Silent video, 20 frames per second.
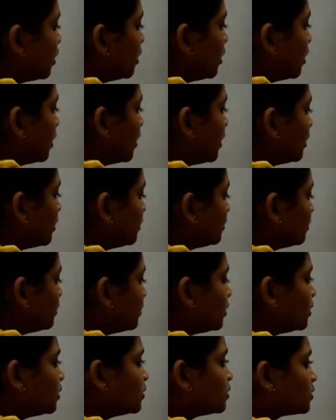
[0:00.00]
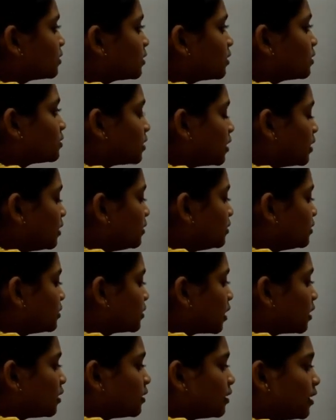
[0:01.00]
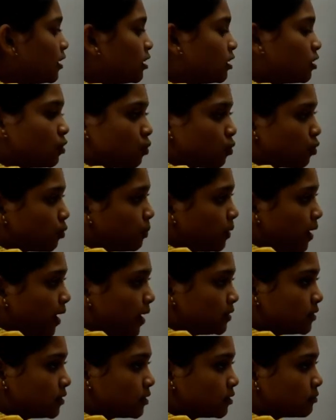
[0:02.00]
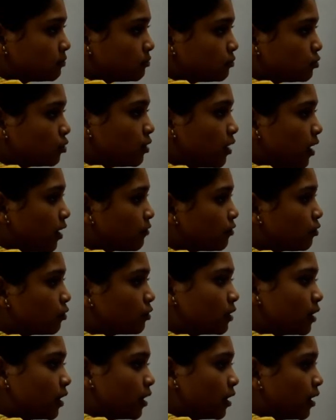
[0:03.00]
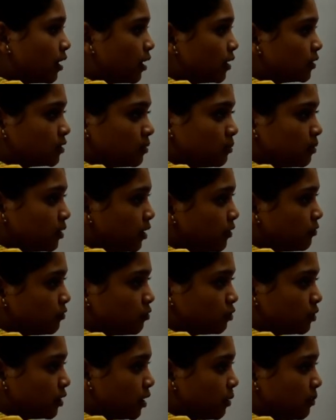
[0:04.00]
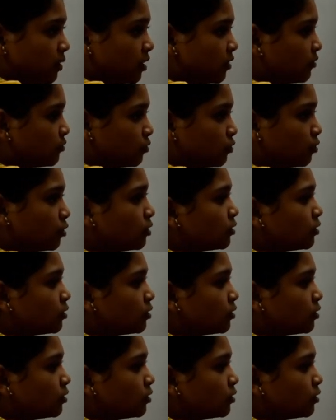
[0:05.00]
and these cells contain chloroplasts. So therefore they assimilate food, they make food.